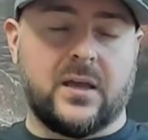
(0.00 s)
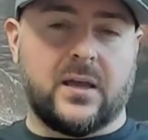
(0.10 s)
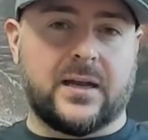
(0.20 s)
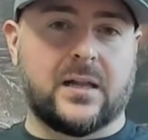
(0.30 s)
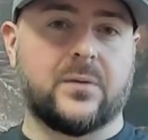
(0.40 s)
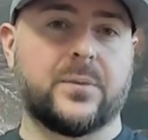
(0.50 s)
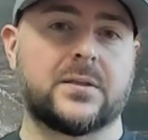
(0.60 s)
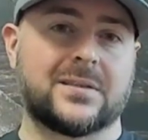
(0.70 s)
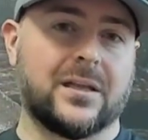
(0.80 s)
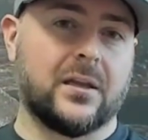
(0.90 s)
and
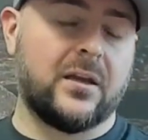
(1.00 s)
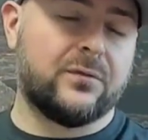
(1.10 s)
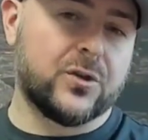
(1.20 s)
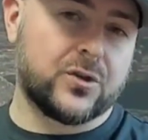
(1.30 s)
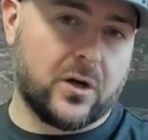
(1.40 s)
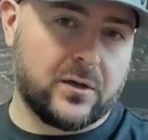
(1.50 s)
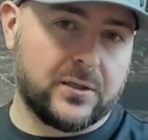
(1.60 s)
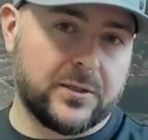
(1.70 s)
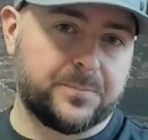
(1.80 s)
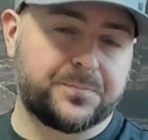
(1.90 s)
elements to leave the
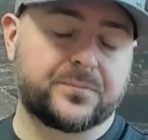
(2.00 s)
chocolate.